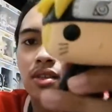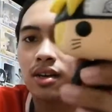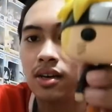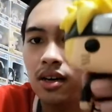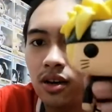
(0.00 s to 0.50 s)

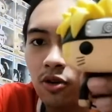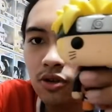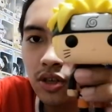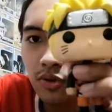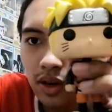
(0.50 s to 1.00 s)
the
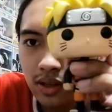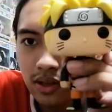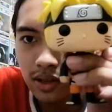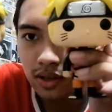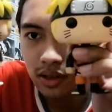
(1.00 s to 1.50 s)
OG
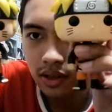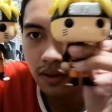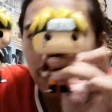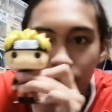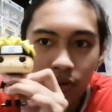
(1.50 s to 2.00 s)
ones.
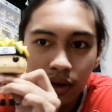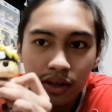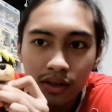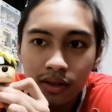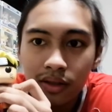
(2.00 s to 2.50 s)
If you
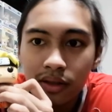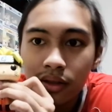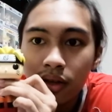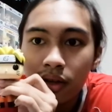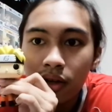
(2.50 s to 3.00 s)
can
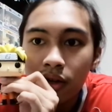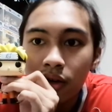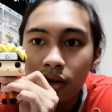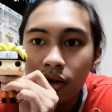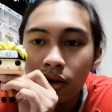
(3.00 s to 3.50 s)

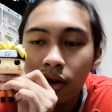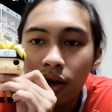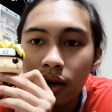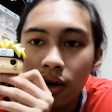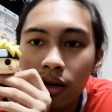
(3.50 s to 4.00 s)

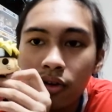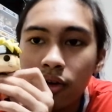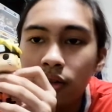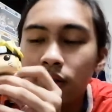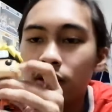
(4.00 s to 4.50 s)

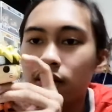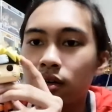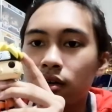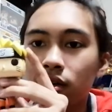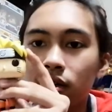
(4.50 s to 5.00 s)
look at
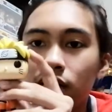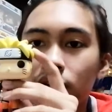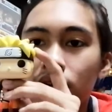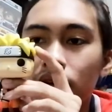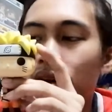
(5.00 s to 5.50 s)
here,
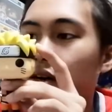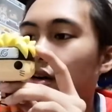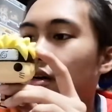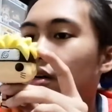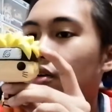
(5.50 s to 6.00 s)

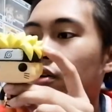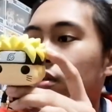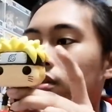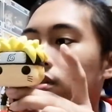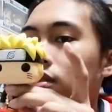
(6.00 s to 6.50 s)
look
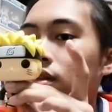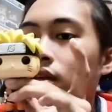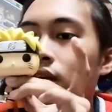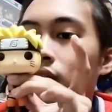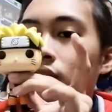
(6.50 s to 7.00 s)
at
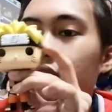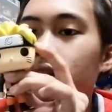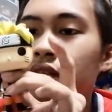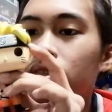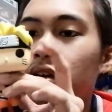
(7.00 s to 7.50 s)

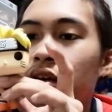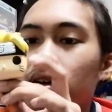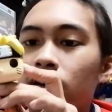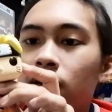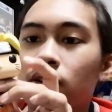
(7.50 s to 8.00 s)
this is
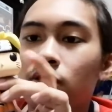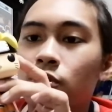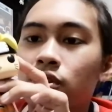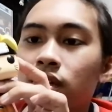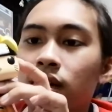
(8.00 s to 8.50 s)
the
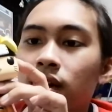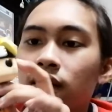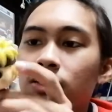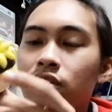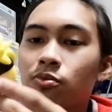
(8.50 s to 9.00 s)
OG
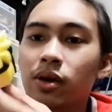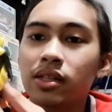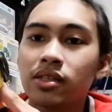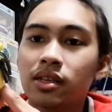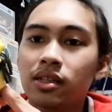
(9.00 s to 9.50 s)
release. You might
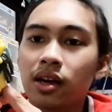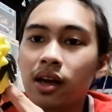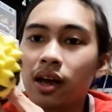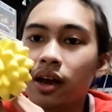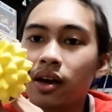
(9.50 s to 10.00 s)
see the
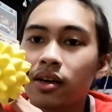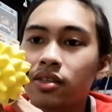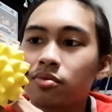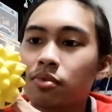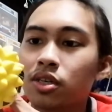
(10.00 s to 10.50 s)
hair;
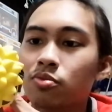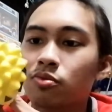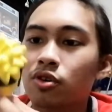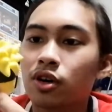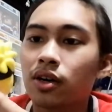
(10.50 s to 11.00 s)
it's much
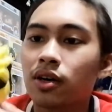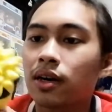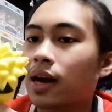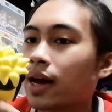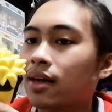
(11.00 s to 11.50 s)
more
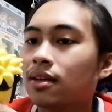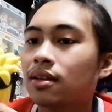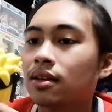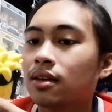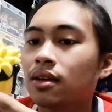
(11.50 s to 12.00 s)
light,
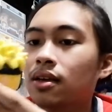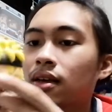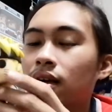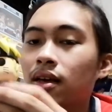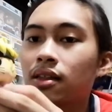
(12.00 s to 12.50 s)

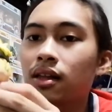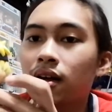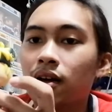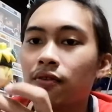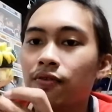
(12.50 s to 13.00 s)
and
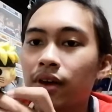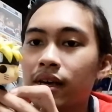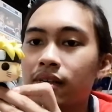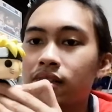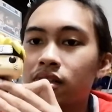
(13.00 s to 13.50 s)
the
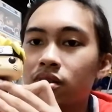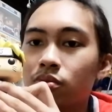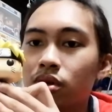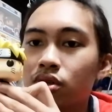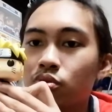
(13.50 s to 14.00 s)
face is
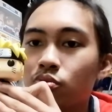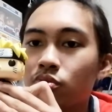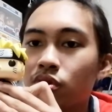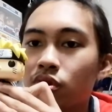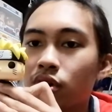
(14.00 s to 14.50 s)
much
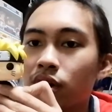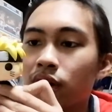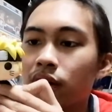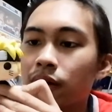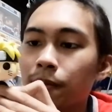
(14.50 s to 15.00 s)

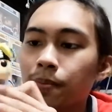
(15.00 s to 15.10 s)
more